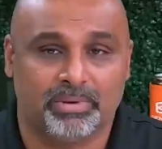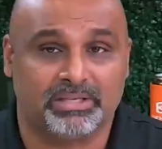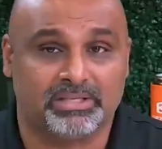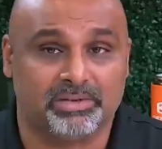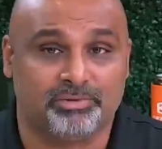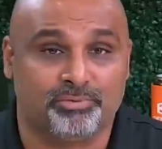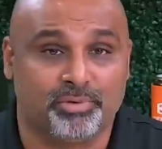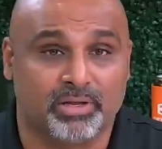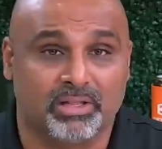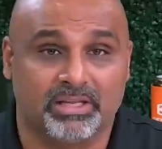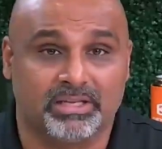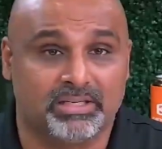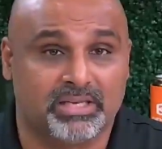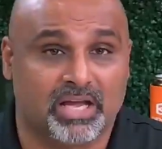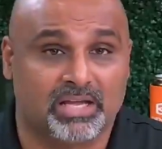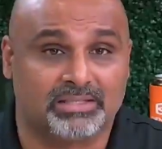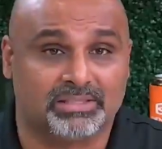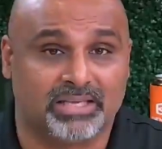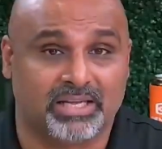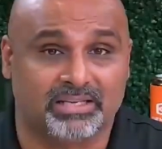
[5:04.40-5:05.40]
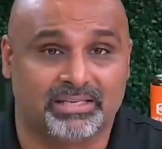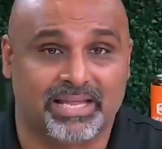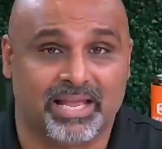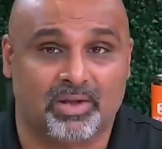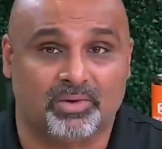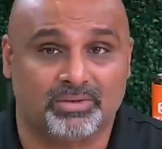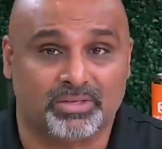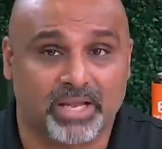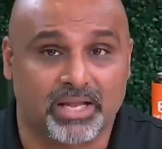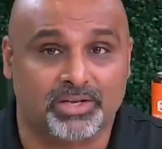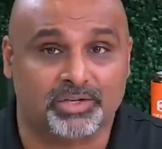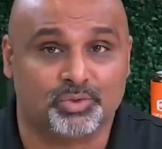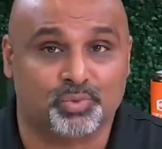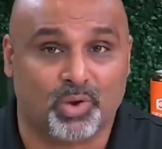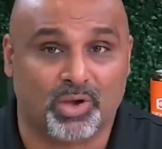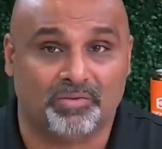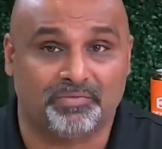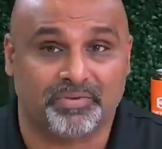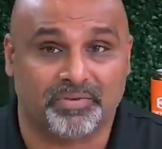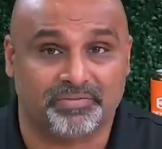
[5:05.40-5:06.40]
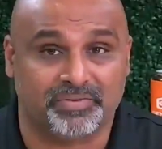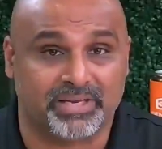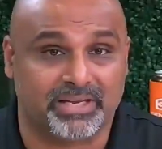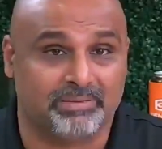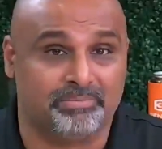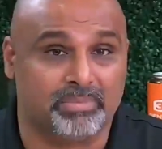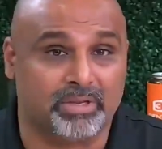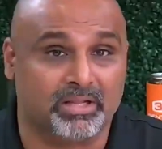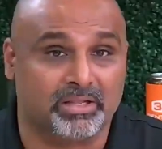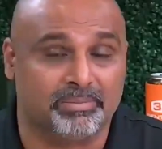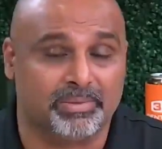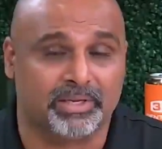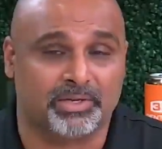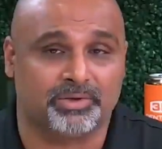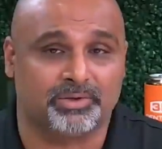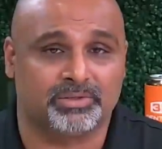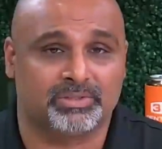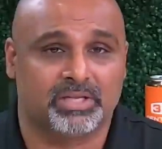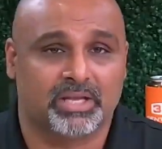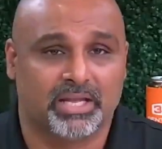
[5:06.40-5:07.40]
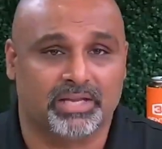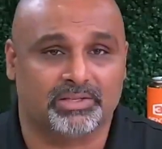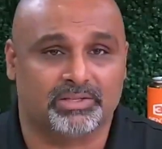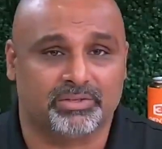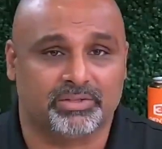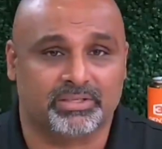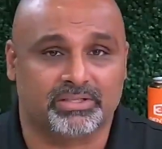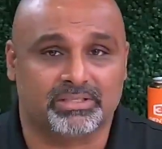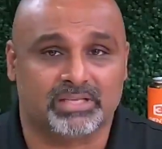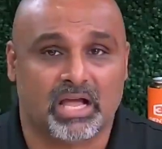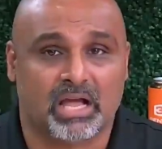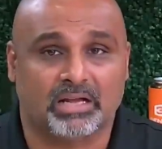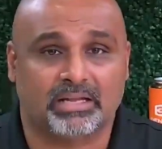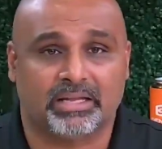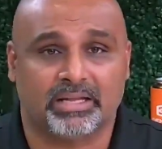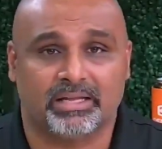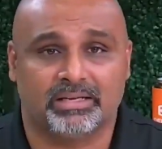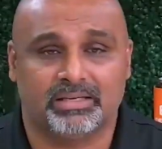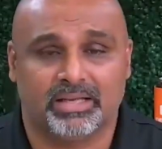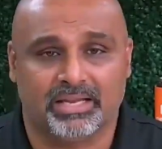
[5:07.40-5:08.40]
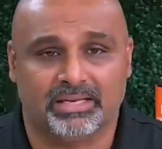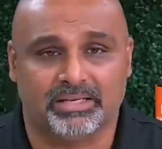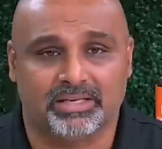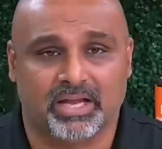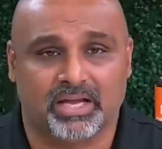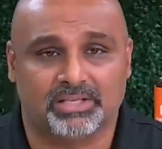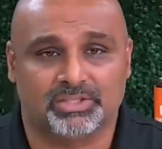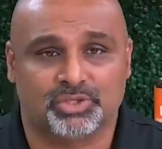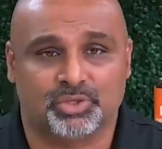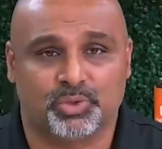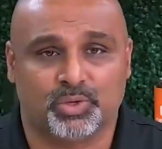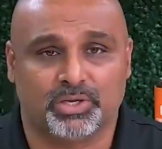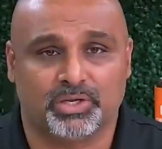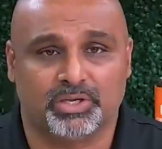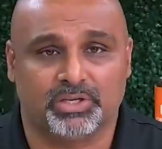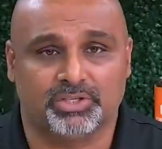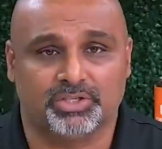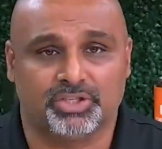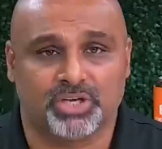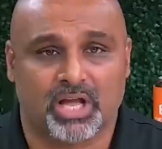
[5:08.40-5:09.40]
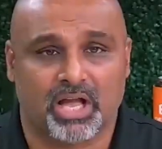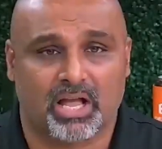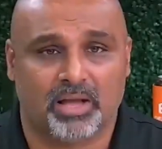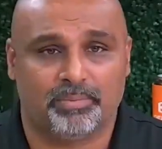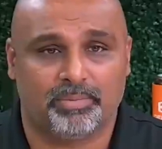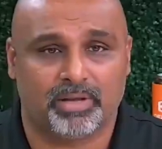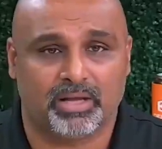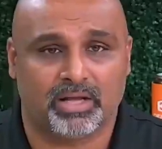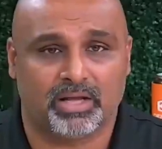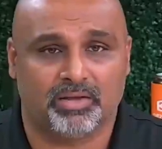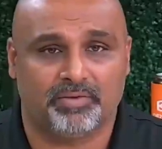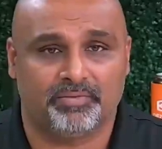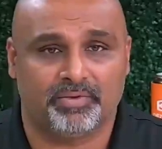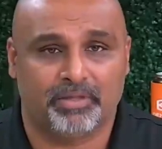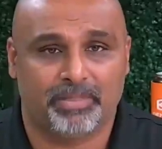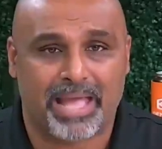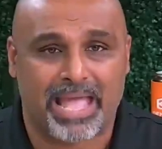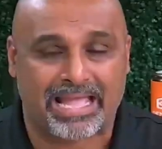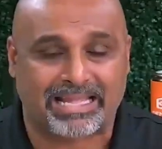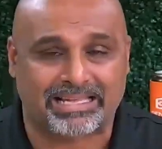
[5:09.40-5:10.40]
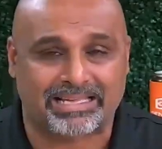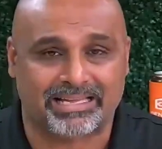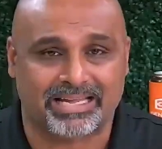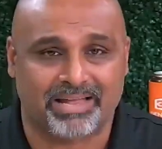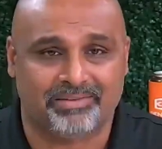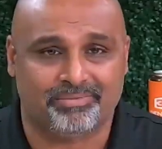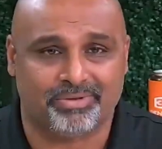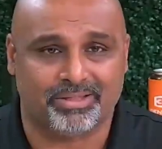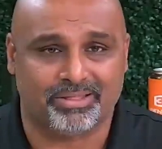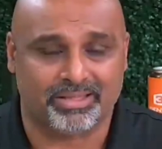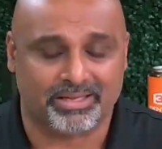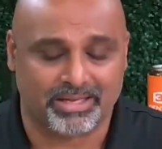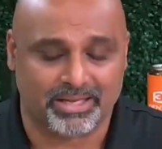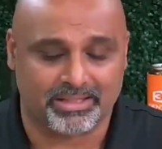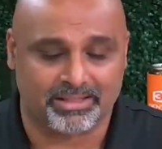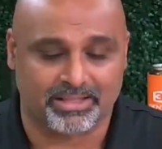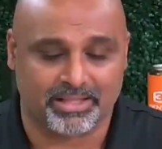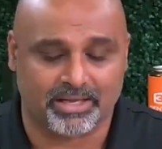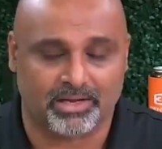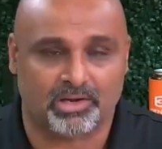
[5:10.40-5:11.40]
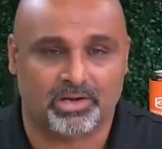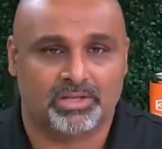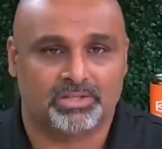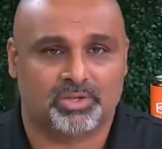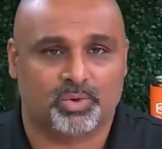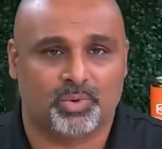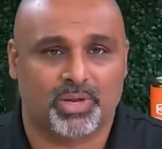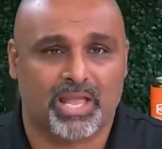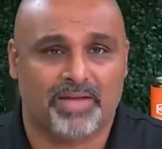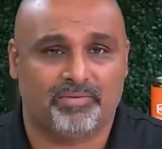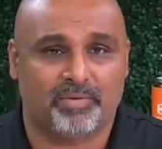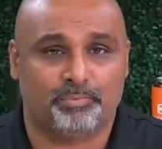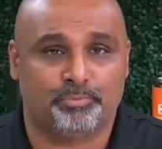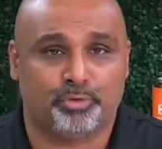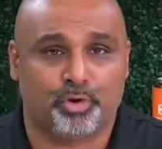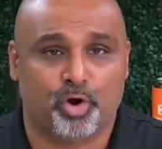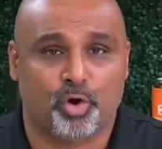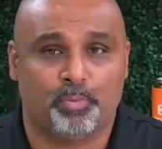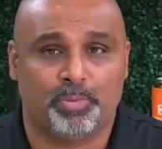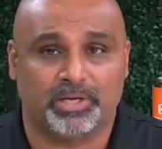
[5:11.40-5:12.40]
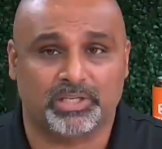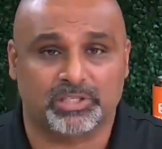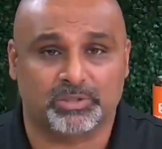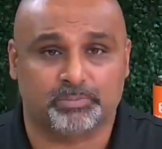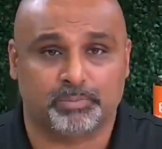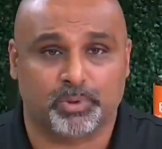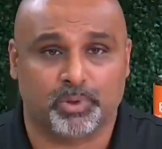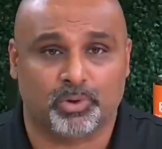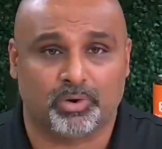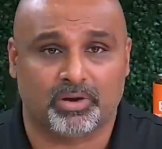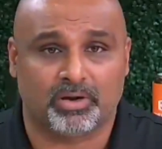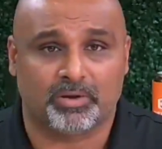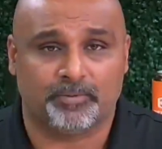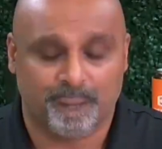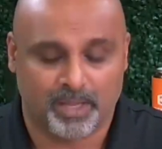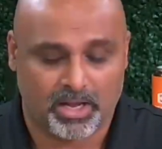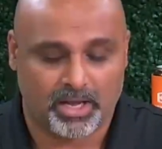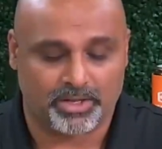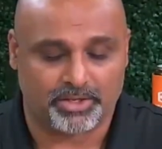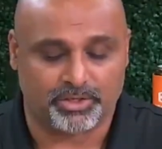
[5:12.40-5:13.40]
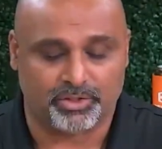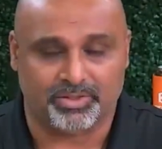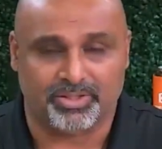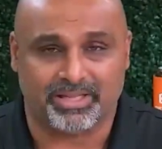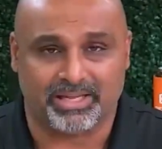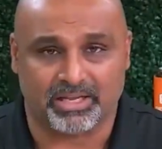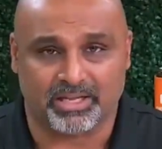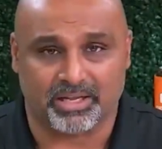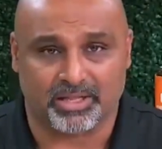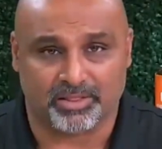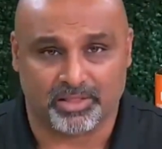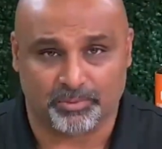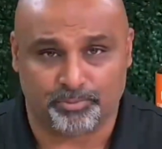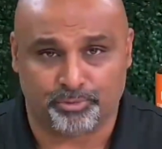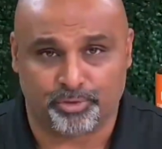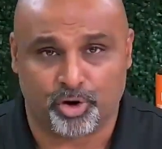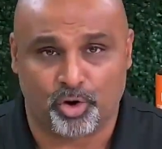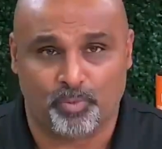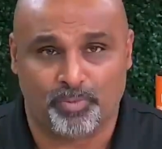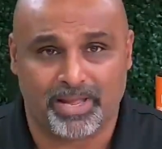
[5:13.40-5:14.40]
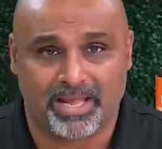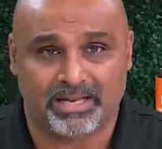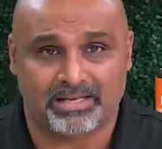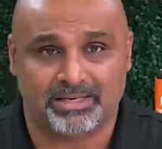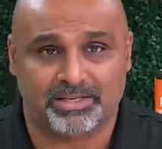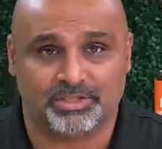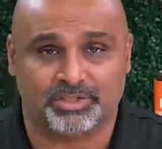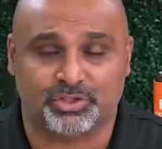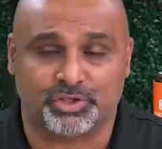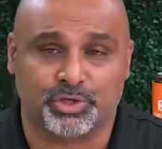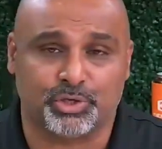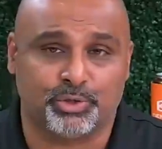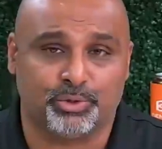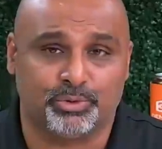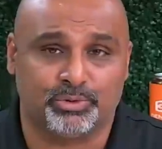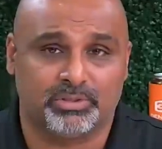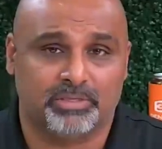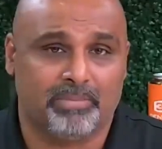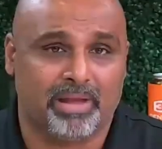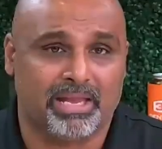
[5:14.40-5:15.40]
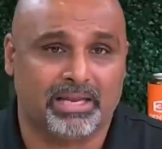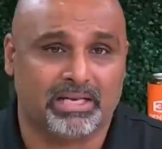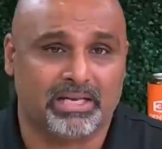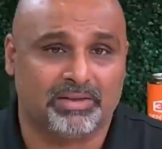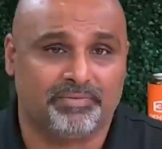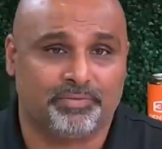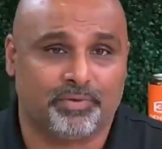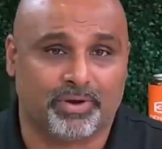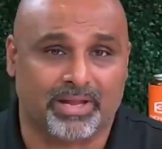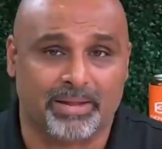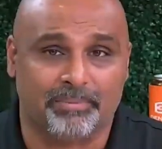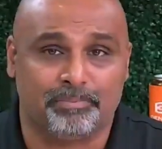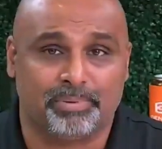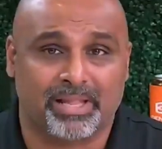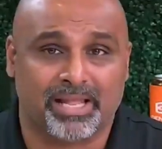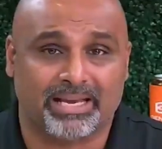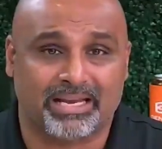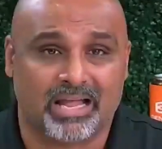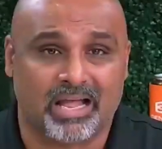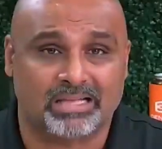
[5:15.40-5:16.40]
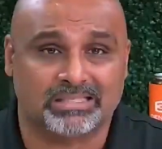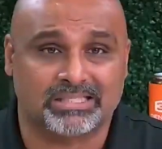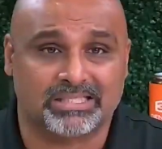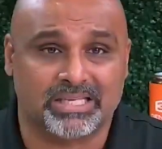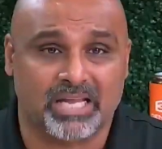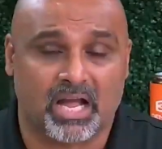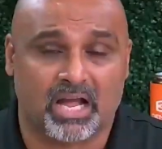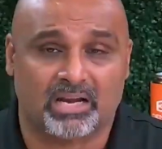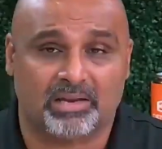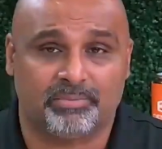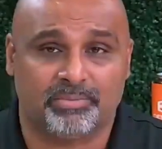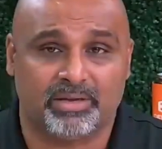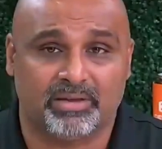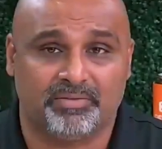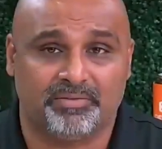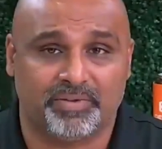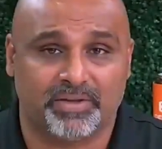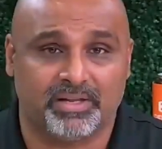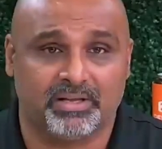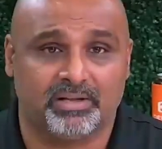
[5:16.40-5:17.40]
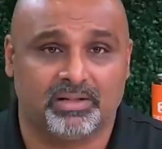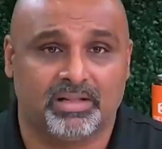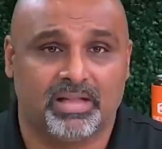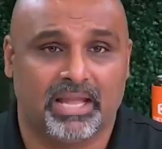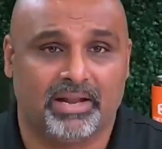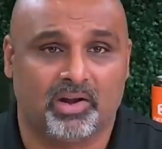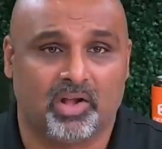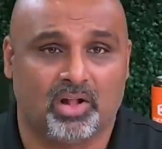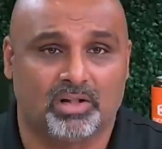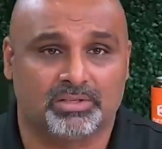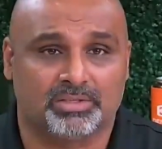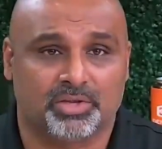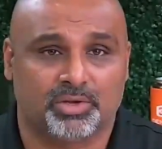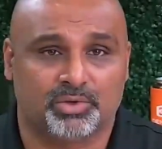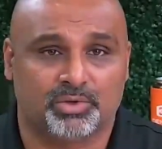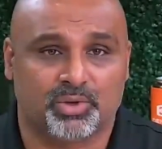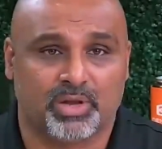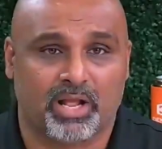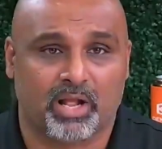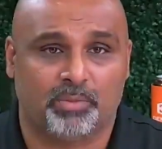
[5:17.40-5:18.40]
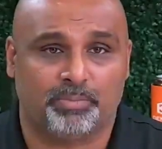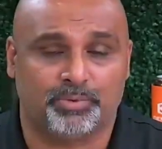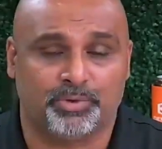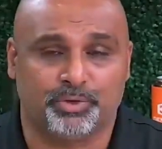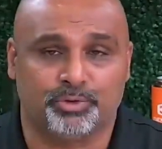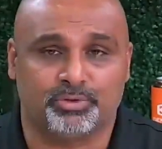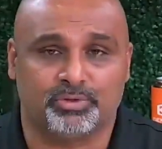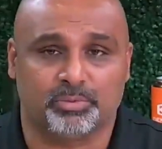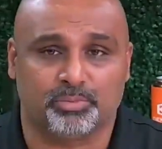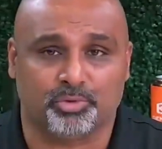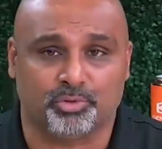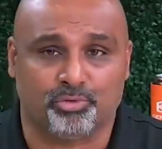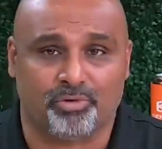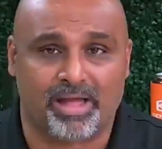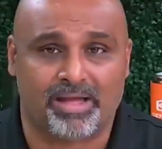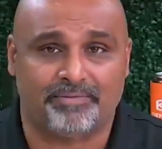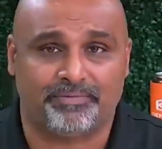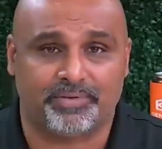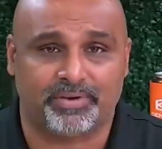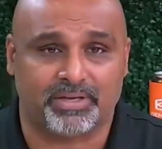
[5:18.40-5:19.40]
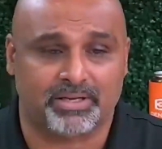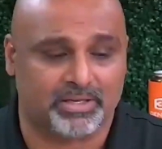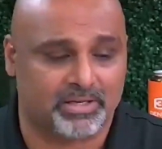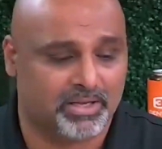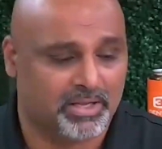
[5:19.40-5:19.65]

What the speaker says: because it really does get down 10, 12, 15 millimeters into the socket and does do a good job of packing everything in there. So we have a probe explorer. The probe end is used mainly for implant osteotomy feel and also to help do some grafting